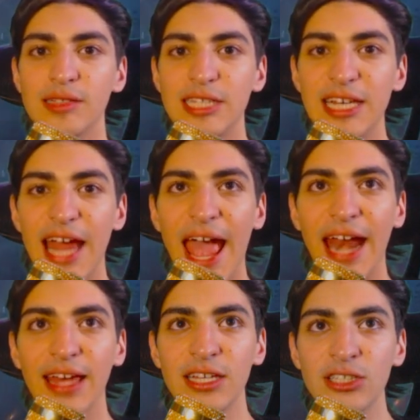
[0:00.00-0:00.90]
Did
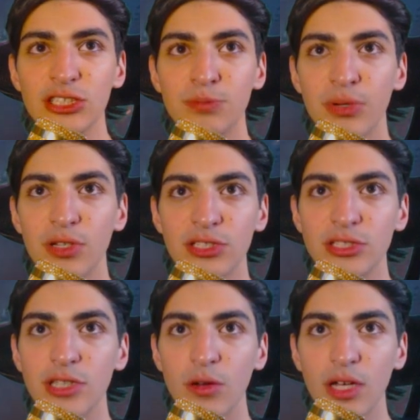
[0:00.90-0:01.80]
Anakin just pull
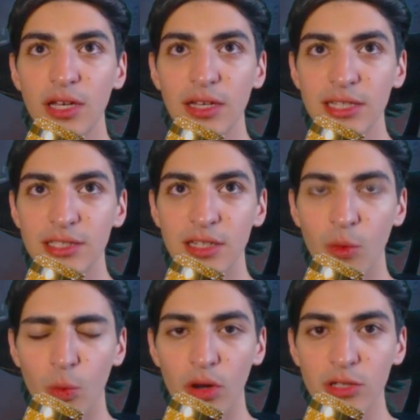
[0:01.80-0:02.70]
Ahsoka into
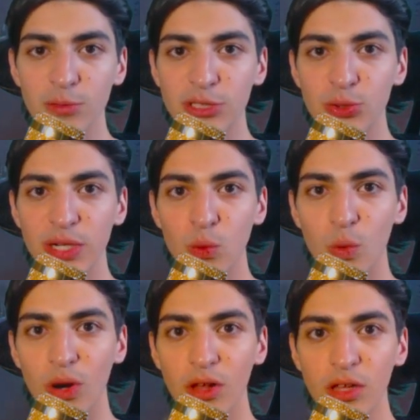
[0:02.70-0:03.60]
the world between
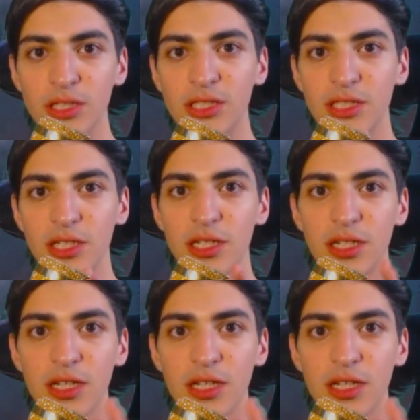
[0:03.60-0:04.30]
worlds?